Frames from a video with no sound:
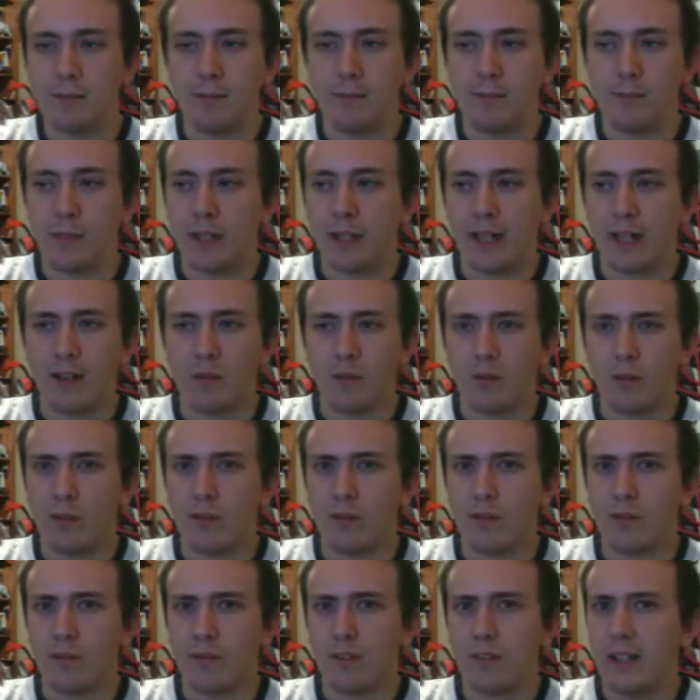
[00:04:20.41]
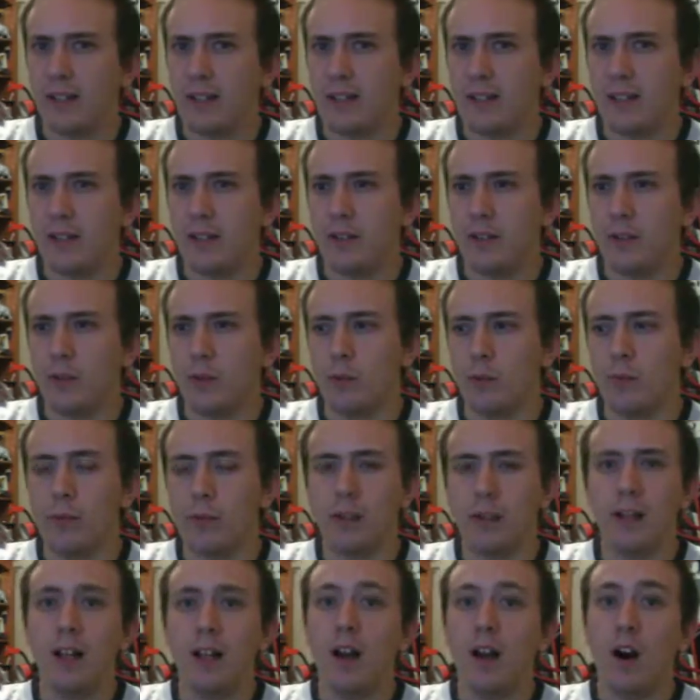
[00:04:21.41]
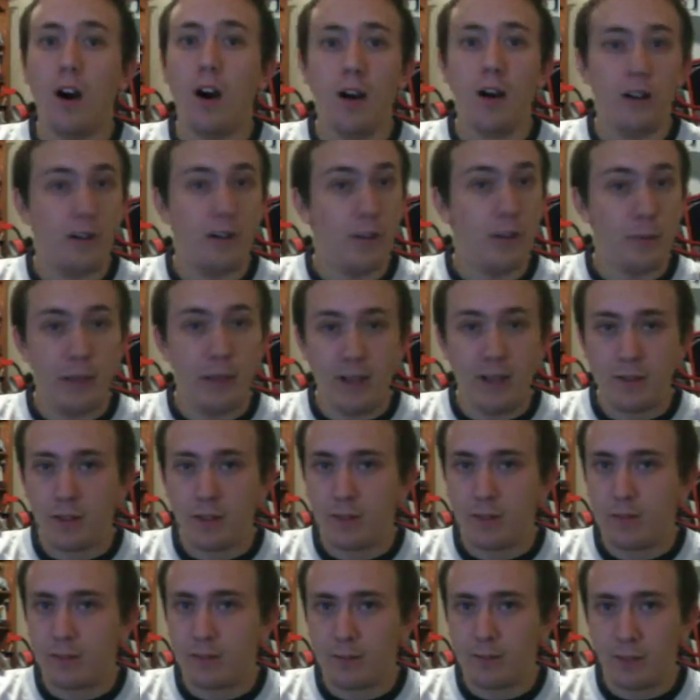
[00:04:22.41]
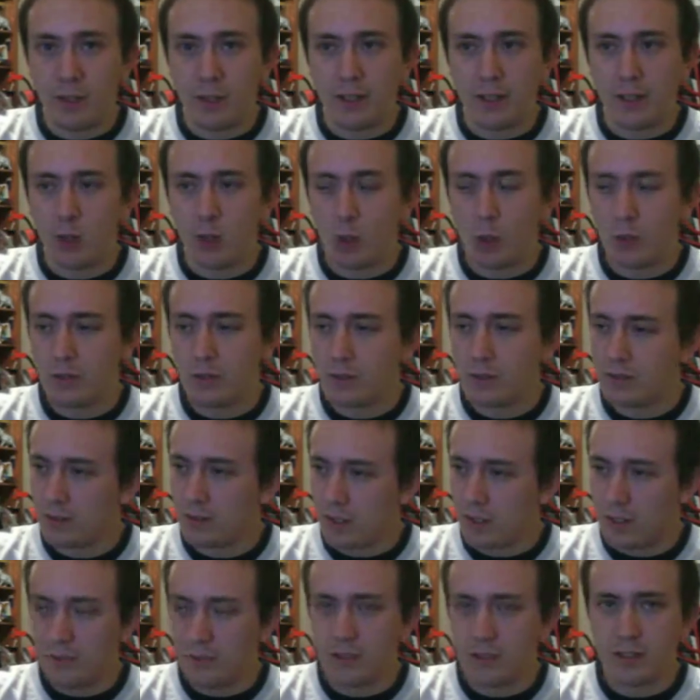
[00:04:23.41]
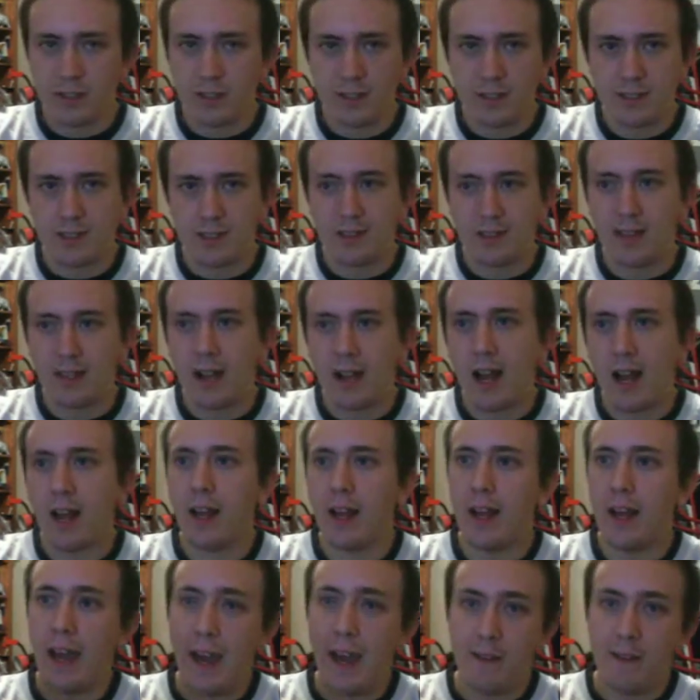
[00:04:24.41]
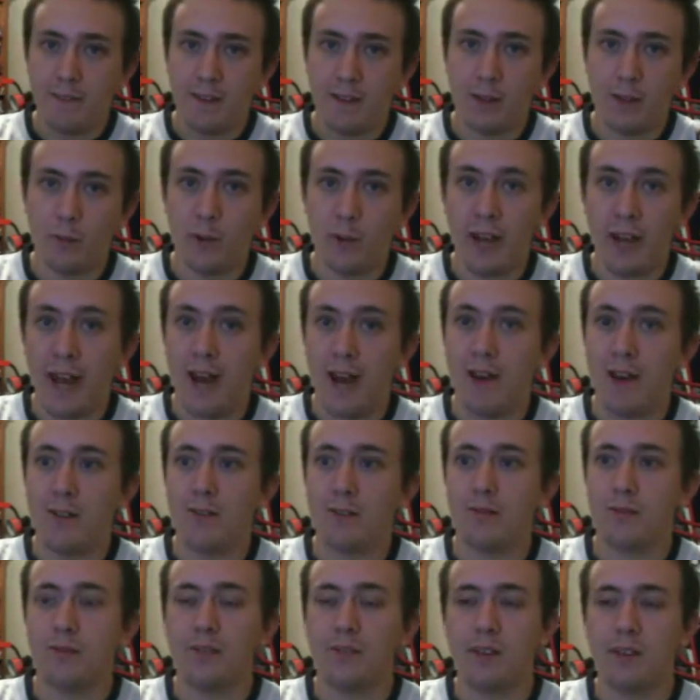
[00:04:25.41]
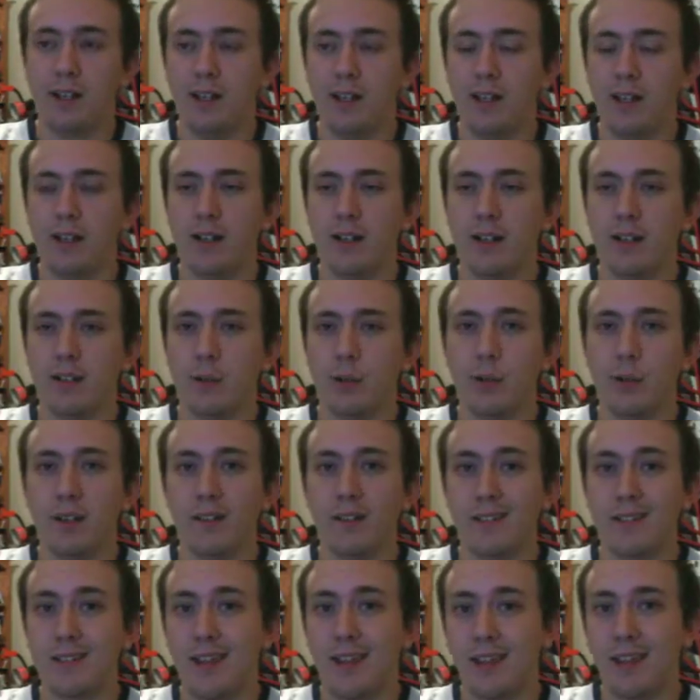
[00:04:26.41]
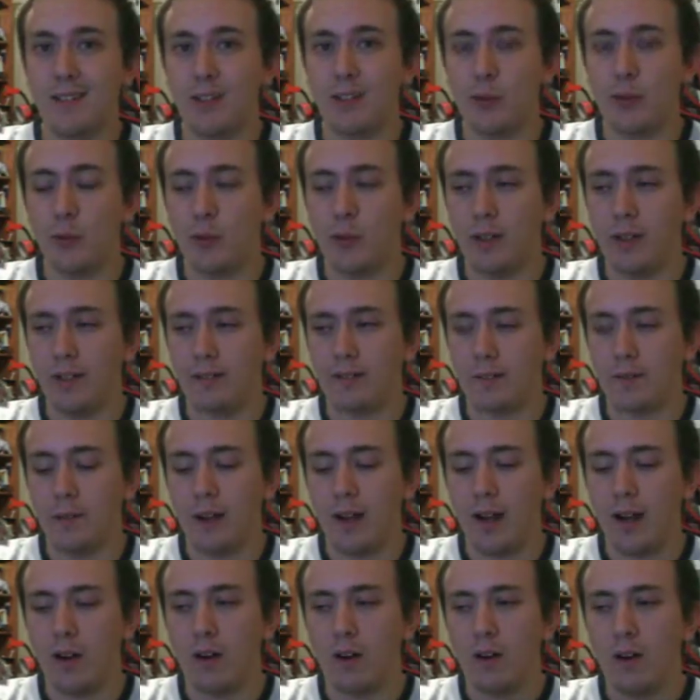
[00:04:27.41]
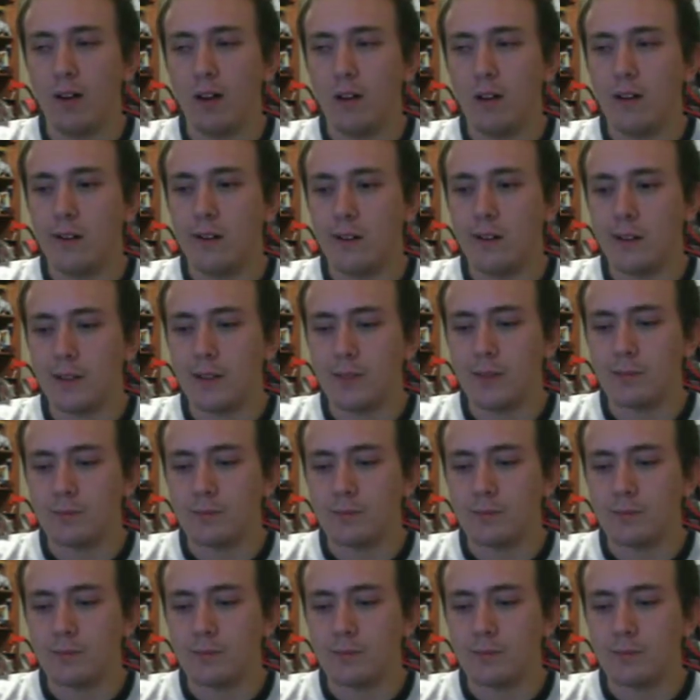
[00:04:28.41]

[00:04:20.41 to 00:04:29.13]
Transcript: But I don't think they do. But the Patriots play the Colts, obviously, Sunday night. And then we have the New England Saints 2 weeks from now on